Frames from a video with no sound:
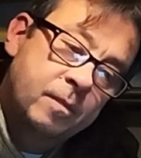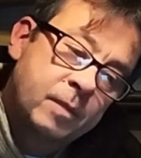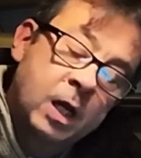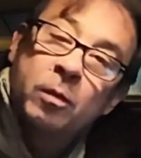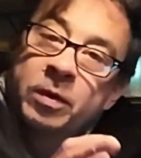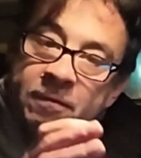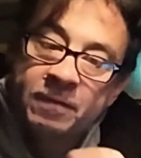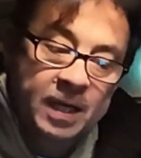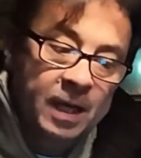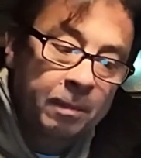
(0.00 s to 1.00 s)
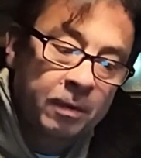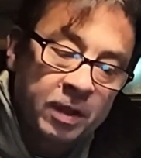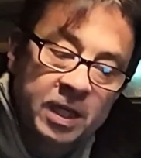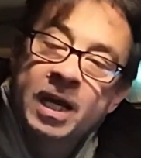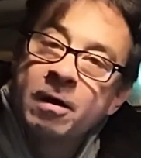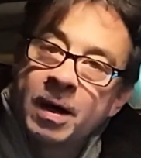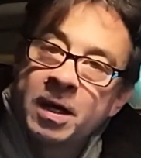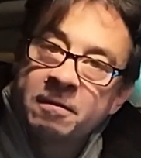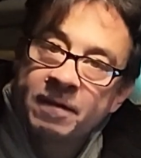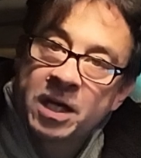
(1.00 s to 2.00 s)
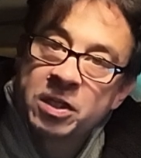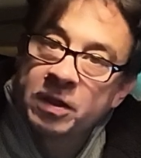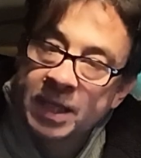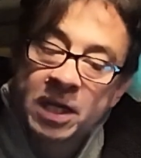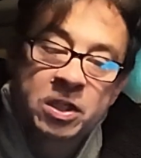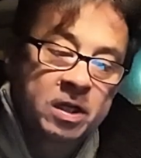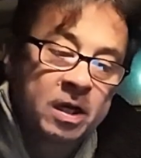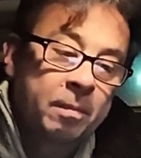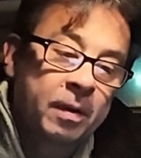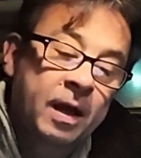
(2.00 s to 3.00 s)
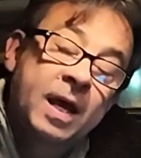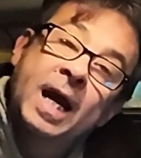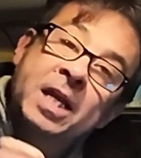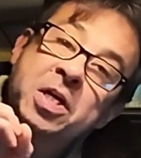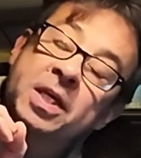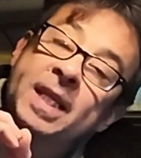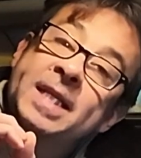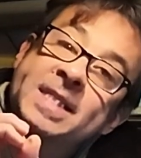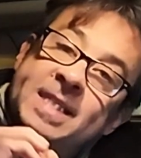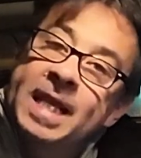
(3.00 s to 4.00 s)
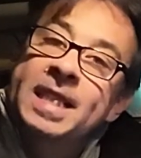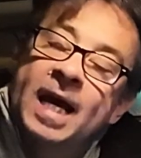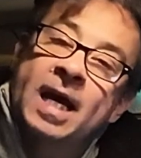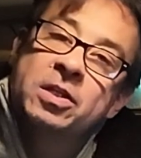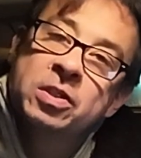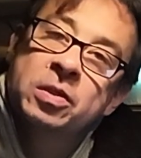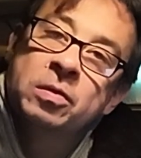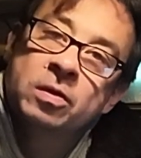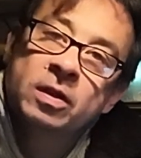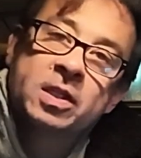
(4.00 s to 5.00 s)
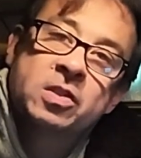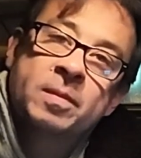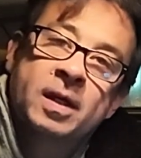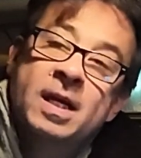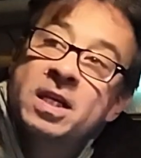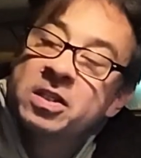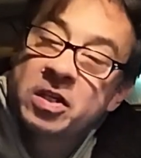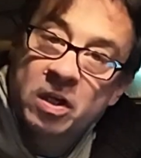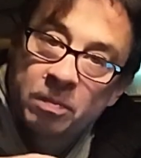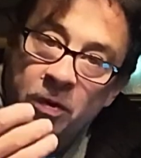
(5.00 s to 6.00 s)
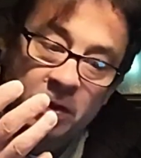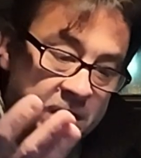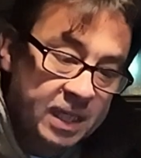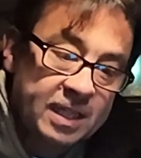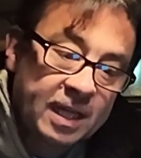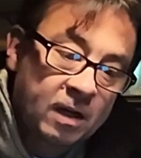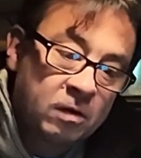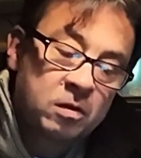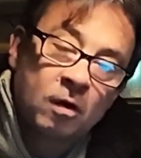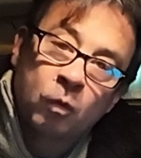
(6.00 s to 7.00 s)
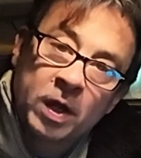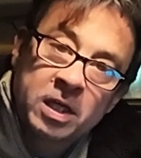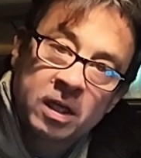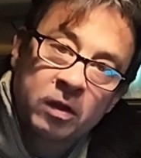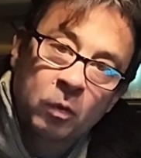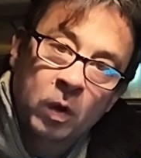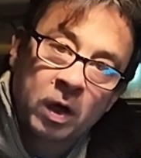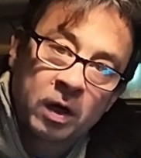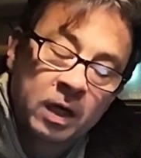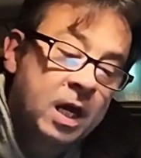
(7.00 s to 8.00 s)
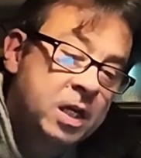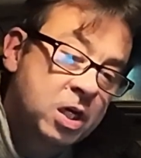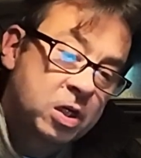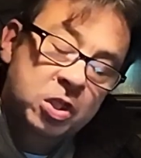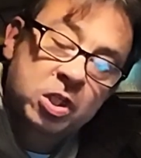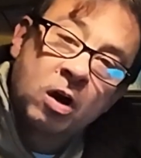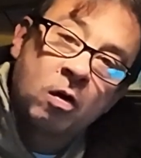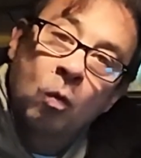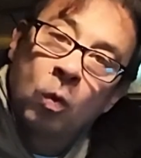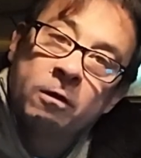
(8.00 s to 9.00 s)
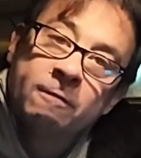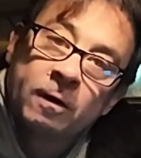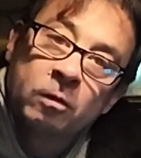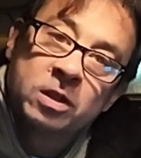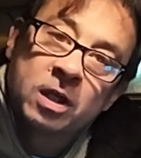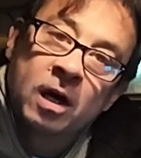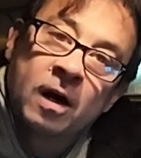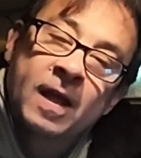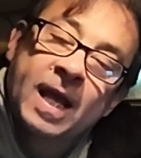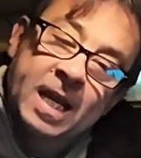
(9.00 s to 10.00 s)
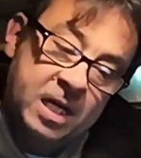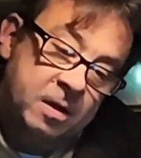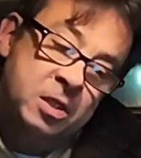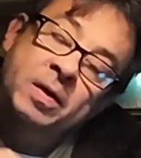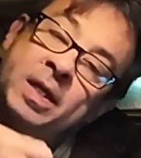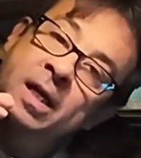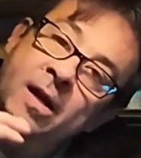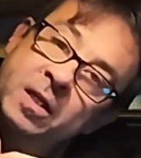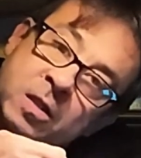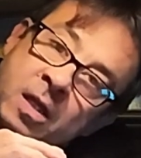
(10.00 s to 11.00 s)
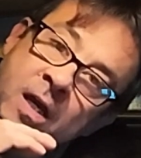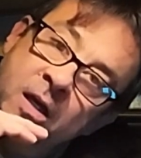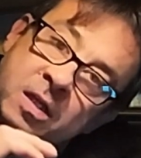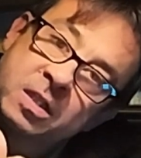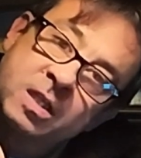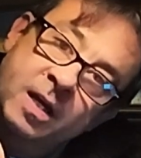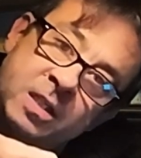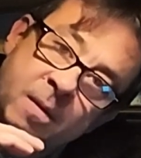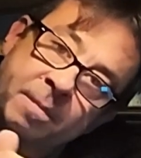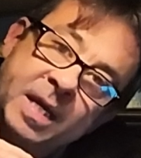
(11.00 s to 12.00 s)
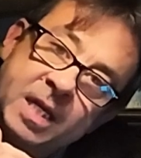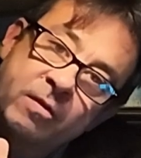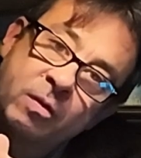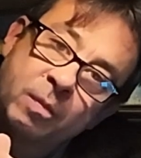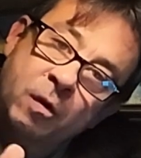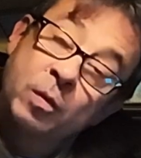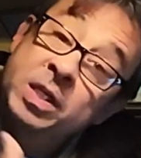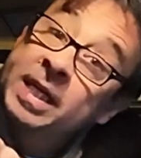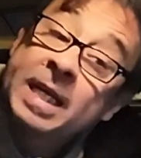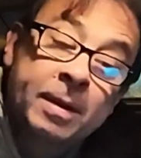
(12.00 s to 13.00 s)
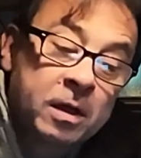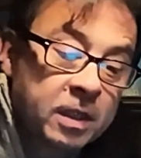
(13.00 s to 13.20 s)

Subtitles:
along with the VIN number and the year manufactured and the engine number, and you can then send that to your customer. So you can put the details of when you've done the work, you can show what the faults are, and you can do it in a nice, concise PDF report which you can email